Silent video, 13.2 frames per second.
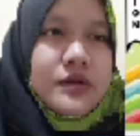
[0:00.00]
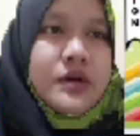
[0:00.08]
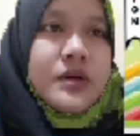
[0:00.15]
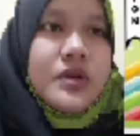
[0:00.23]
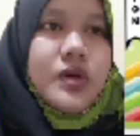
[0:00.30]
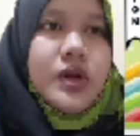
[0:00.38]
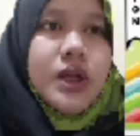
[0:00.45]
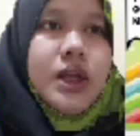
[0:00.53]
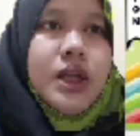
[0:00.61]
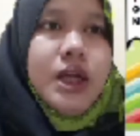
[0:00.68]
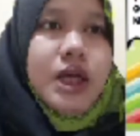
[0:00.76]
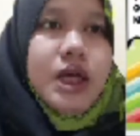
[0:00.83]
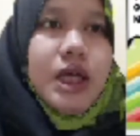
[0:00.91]
role
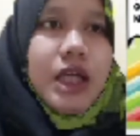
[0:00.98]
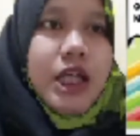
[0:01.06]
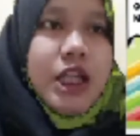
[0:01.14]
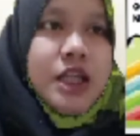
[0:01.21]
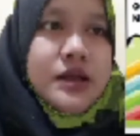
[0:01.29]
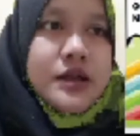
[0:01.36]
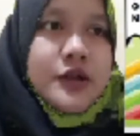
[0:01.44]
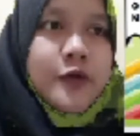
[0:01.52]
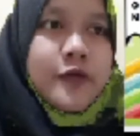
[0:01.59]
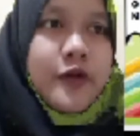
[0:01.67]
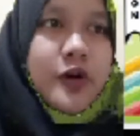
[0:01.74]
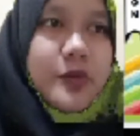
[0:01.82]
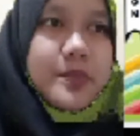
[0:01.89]
in the
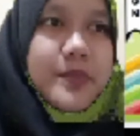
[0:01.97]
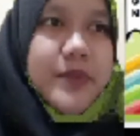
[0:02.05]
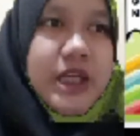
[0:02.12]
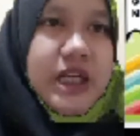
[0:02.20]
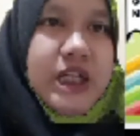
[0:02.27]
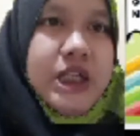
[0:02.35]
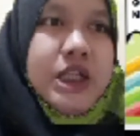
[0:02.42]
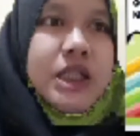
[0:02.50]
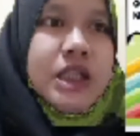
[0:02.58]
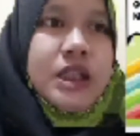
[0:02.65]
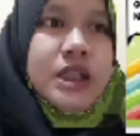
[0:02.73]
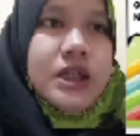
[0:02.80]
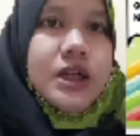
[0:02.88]
development
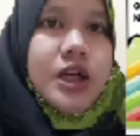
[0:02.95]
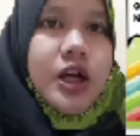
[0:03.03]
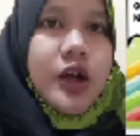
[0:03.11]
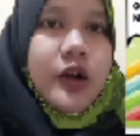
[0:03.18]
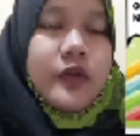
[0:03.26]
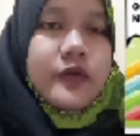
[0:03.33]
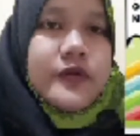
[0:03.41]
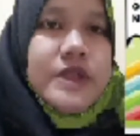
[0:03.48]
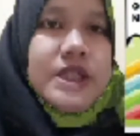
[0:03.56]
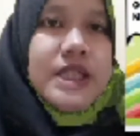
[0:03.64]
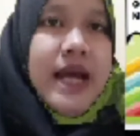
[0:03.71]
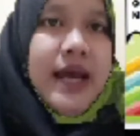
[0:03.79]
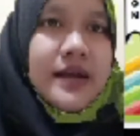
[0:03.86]
of
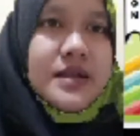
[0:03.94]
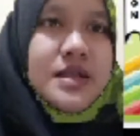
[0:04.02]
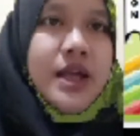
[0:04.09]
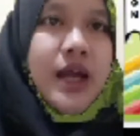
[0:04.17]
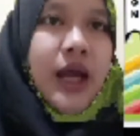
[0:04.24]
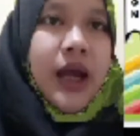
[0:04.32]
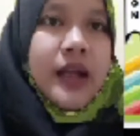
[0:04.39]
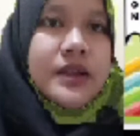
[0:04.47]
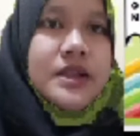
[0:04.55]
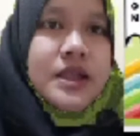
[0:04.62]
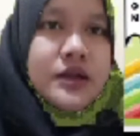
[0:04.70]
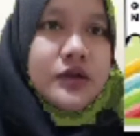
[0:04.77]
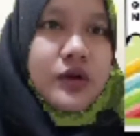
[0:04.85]
science and
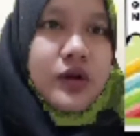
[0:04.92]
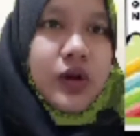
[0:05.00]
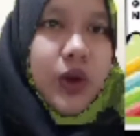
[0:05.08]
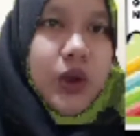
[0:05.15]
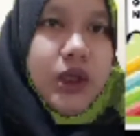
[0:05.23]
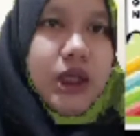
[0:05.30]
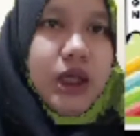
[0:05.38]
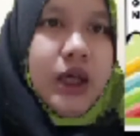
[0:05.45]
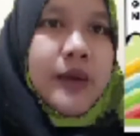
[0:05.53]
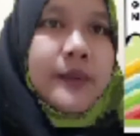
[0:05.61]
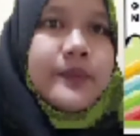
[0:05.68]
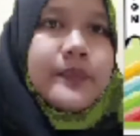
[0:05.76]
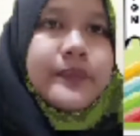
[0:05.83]
technology.
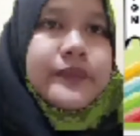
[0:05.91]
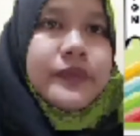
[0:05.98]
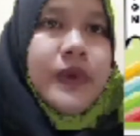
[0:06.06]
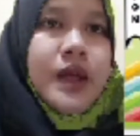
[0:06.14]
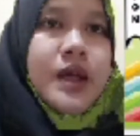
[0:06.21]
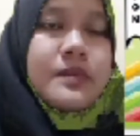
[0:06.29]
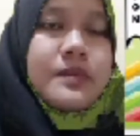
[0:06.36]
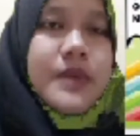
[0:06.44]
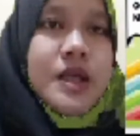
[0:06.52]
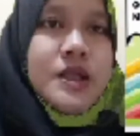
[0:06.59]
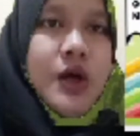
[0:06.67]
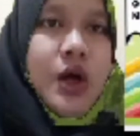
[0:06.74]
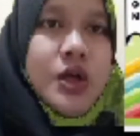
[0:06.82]

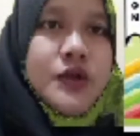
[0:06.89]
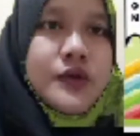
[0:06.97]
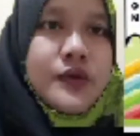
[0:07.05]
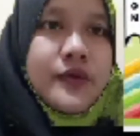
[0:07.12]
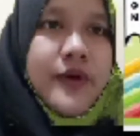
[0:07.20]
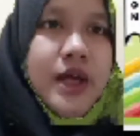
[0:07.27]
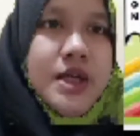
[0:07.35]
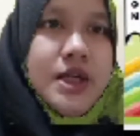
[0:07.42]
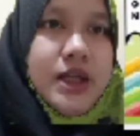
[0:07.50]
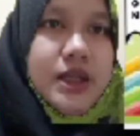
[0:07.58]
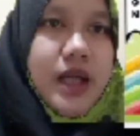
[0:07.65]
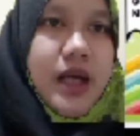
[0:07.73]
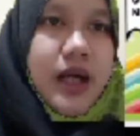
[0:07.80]
Based on survey
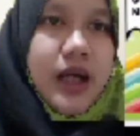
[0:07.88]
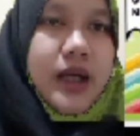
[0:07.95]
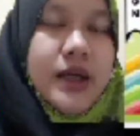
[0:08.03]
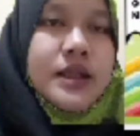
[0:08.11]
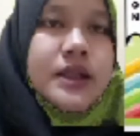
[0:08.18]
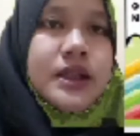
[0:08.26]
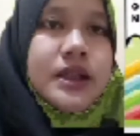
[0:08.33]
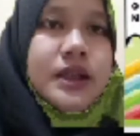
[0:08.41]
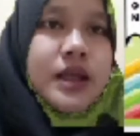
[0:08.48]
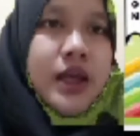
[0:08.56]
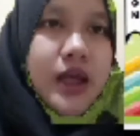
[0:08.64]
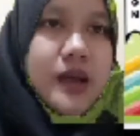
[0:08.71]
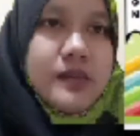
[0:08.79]
data,
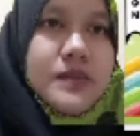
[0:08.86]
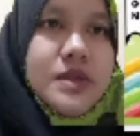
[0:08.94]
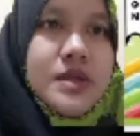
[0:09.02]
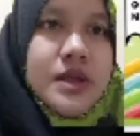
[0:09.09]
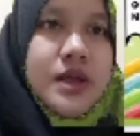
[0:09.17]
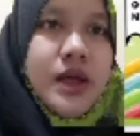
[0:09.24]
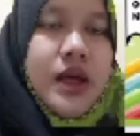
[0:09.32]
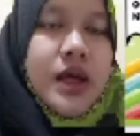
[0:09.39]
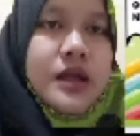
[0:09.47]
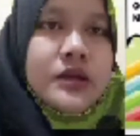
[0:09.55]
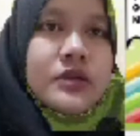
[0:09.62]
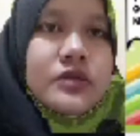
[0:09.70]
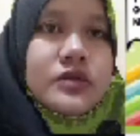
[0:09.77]
teams
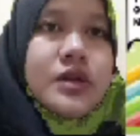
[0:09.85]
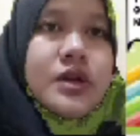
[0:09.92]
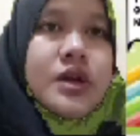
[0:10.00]
in